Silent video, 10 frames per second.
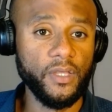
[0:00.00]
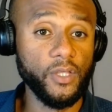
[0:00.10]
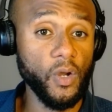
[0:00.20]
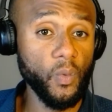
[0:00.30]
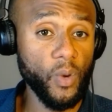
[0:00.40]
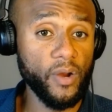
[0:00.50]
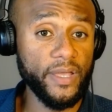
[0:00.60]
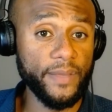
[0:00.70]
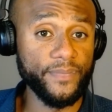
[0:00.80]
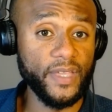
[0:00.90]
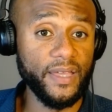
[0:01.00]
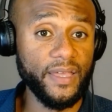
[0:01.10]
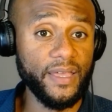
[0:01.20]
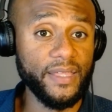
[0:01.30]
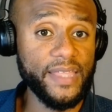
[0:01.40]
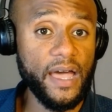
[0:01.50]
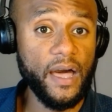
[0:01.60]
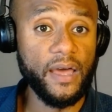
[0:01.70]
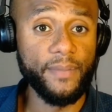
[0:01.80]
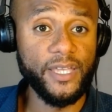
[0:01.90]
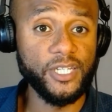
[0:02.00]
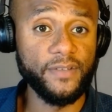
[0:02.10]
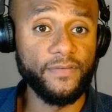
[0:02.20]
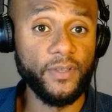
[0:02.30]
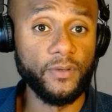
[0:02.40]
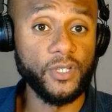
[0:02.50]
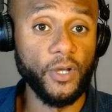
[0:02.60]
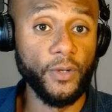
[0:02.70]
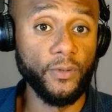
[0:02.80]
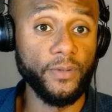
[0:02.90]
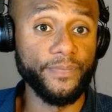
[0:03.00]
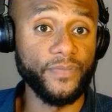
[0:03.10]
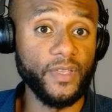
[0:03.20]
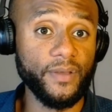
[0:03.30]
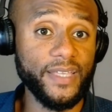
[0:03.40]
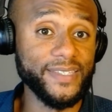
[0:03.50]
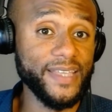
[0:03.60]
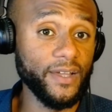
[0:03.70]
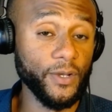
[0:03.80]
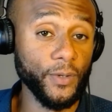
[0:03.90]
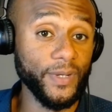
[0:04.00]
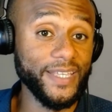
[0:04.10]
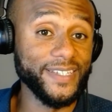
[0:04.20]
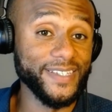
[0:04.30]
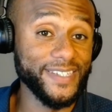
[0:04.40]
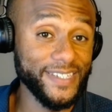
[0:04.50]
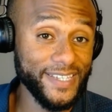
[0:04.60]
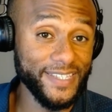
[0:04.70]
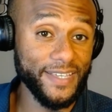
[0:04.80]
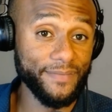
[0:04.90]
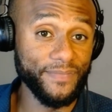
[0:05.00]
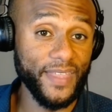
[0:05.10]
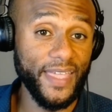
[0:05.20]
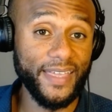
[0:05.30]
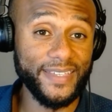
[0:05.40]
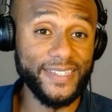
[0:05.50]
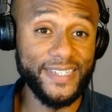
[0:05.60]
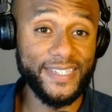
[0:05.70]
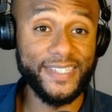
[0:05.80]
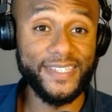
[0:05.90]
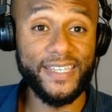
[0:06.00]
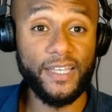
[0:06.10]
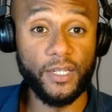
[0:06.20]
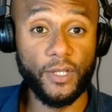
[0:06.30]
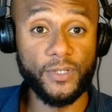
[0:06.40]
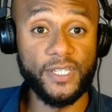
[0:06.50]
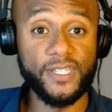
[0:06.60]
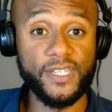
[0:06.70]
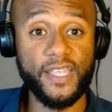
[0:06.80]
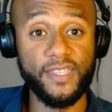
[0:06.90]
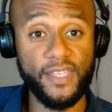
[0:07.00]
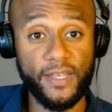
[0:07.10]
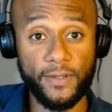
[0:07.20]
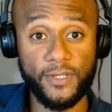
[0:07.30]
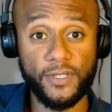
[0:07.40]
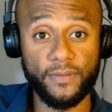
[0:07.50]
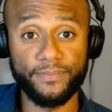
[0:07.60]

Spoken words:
Don't worry, that automation feels code. It's not code, it's consistent, and consistency closes deals.